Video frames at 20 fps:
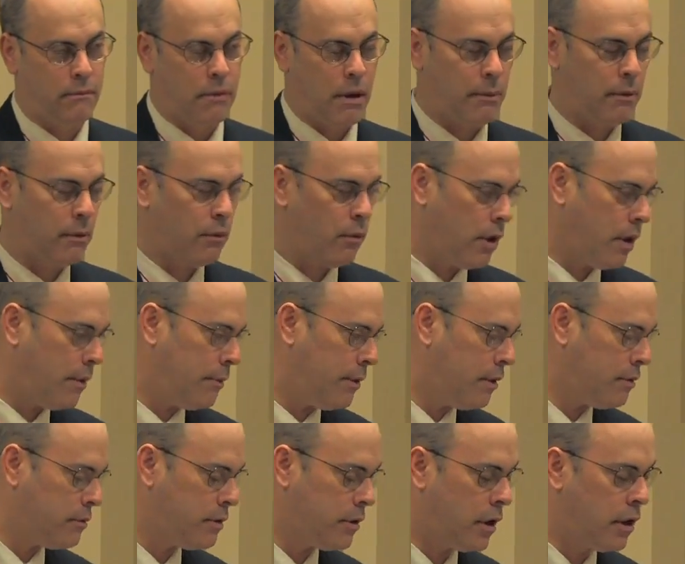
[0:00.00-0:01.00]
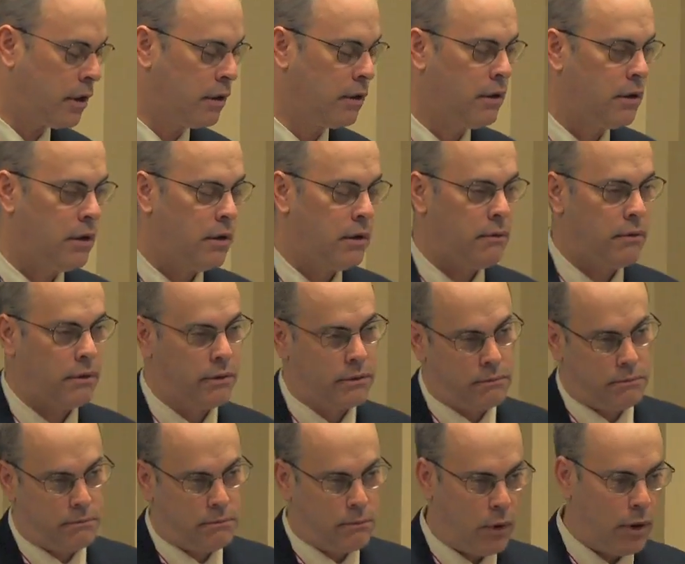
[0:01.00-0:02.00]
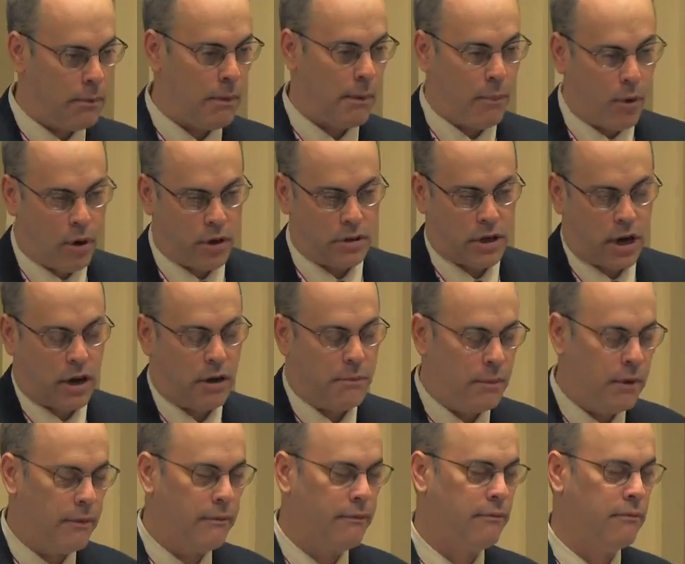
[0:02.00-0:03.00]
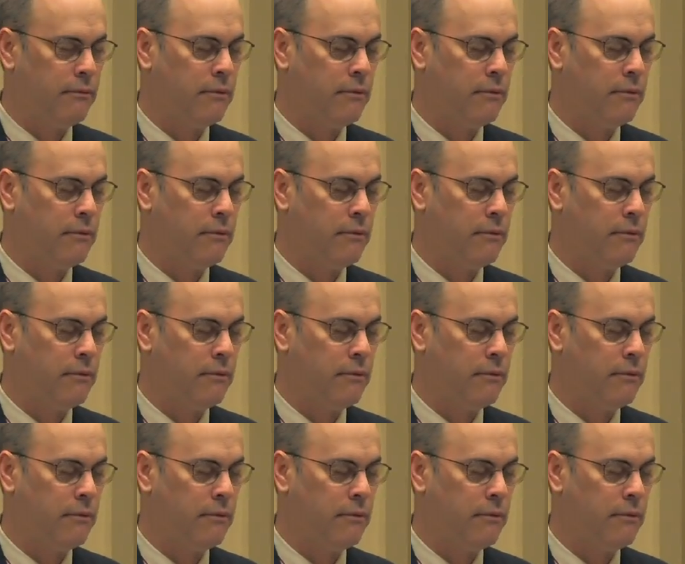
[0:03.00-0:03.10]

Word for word: probably why I'm here today, at least why my boss hired me.